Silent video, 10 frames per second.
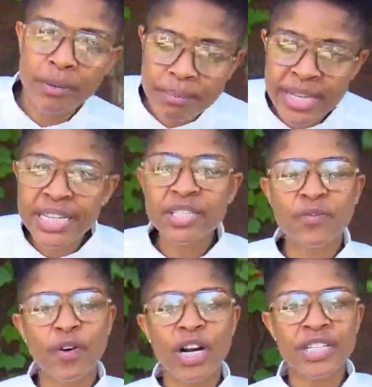it means
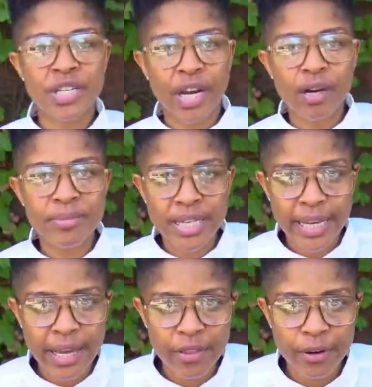for us to come
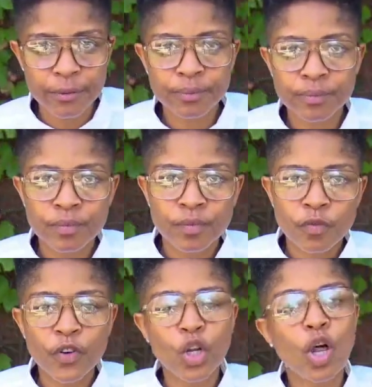together
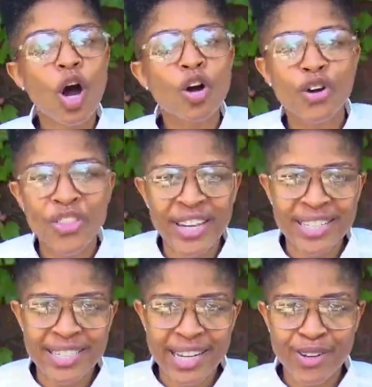for longer than
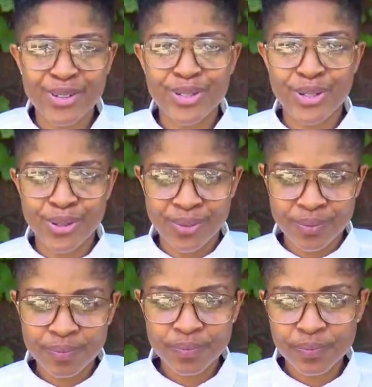a day or two.
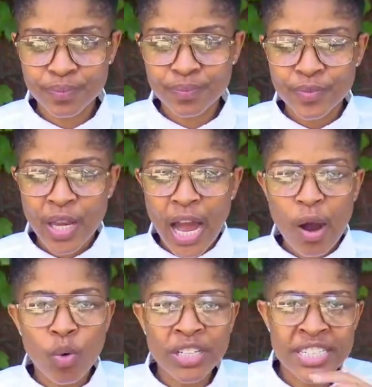
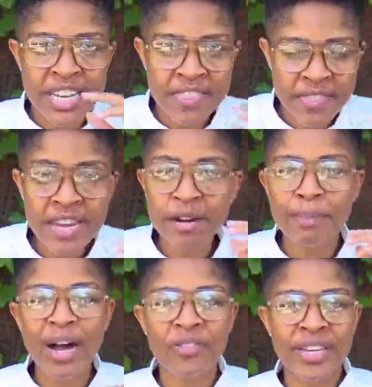I wanted to think
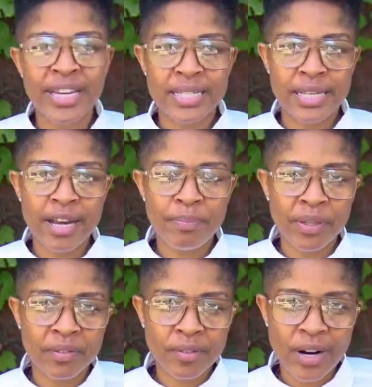about the
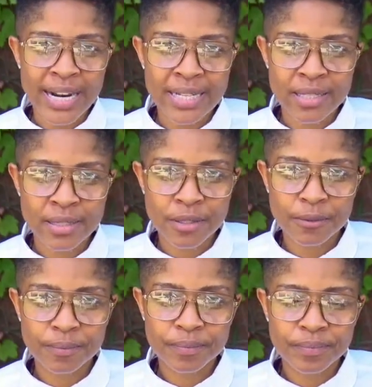example of Christ.
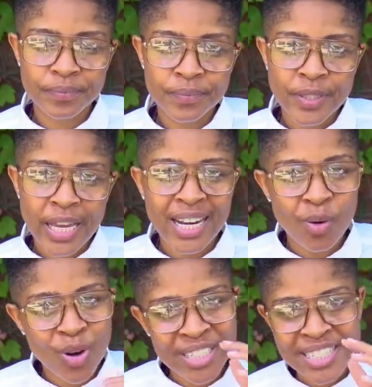And I
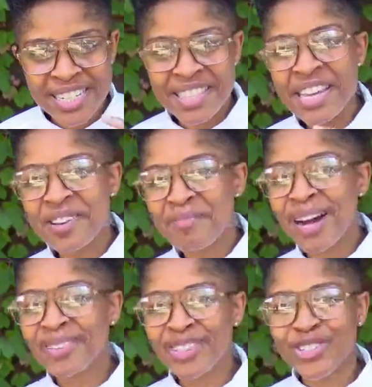wanted to think
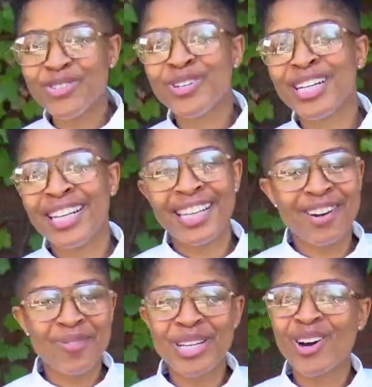about the unity
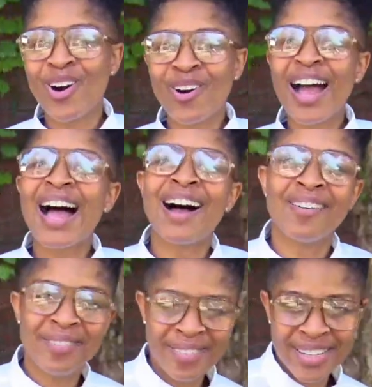that we all
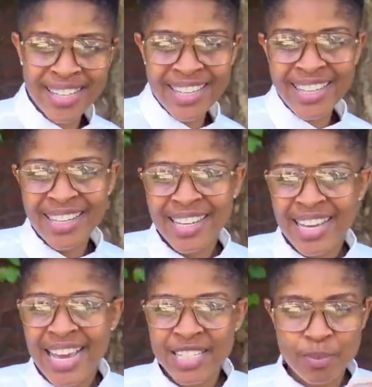have
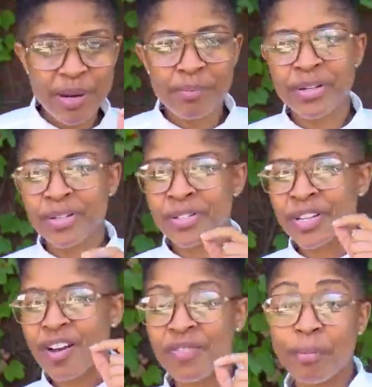as members
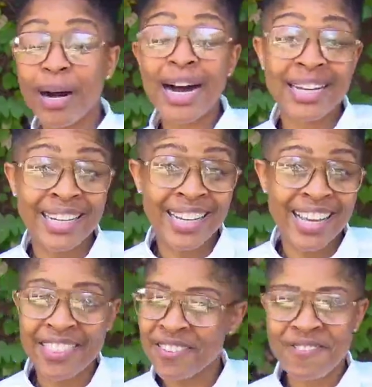of the body
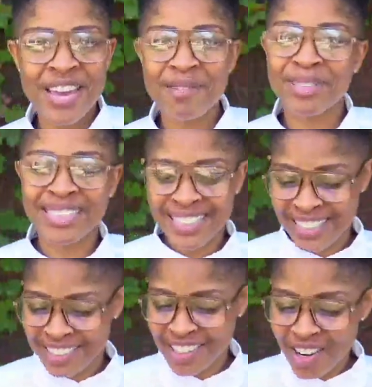and the
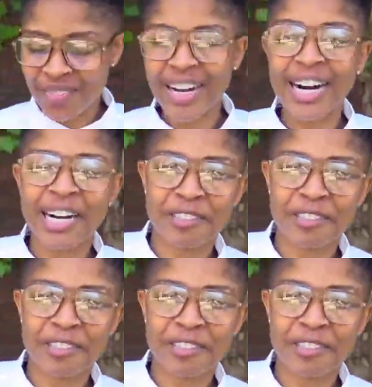family of God.